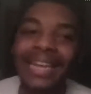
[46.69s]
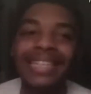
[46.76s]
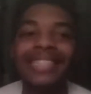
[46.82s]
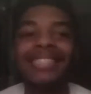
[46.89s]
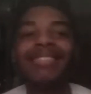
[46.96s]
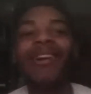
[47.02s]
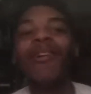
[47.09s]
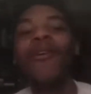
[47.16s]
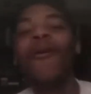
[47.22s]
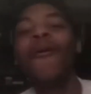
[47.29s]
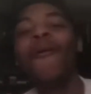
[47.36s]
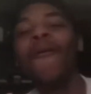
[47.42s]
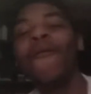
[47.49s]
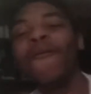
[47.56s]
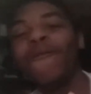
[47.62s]
is
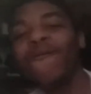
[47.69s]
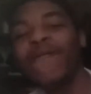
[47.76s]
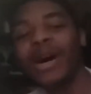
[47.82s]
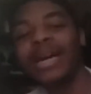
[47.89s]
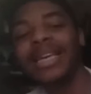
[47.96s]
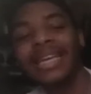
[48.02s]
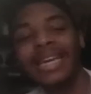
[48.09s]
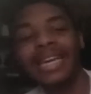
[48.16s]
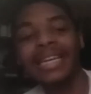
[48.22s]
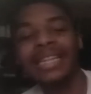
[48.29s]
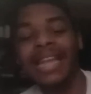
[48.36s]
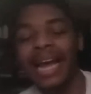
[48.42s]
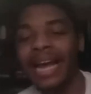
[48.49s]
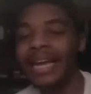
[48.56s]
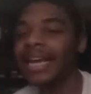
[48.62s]
so fucking,
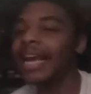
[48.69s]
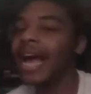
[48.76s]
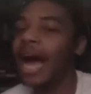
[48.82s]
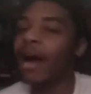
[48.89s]
like,